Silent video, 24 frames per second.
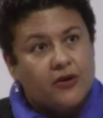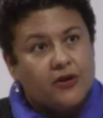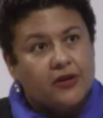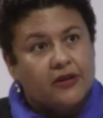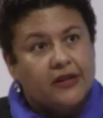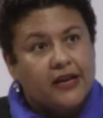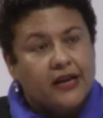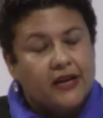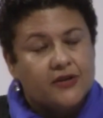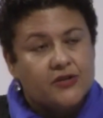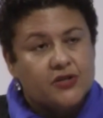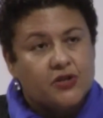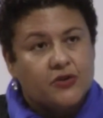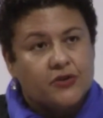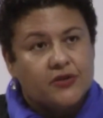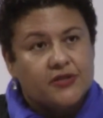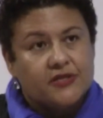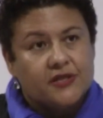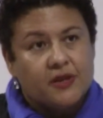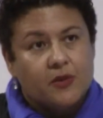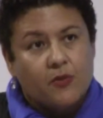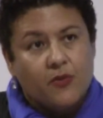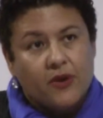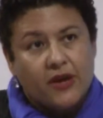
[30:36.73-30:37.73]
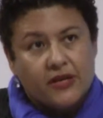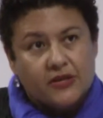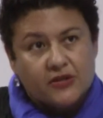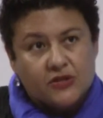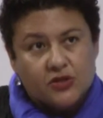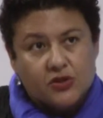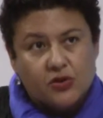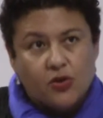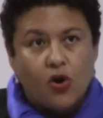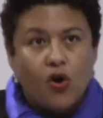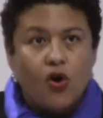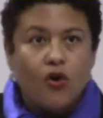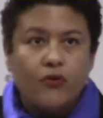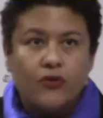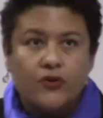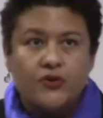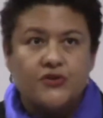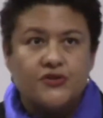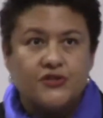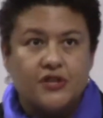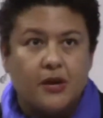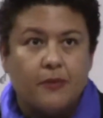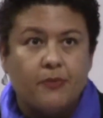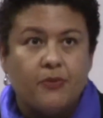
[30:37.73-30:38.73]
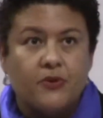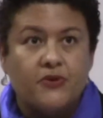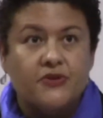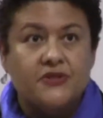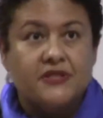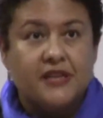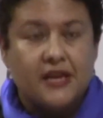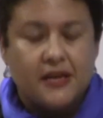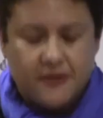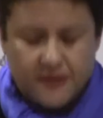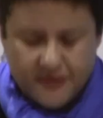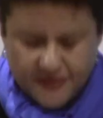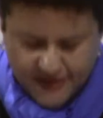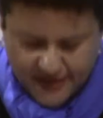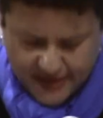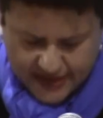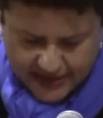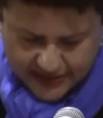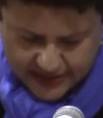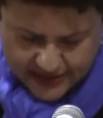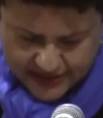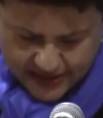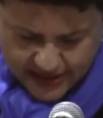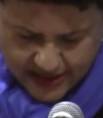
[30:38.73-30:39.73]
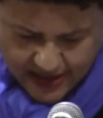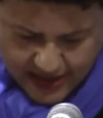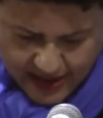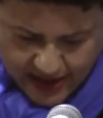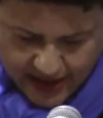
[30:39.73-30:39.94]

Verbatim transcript: and allows her in some ways to overstep or say the things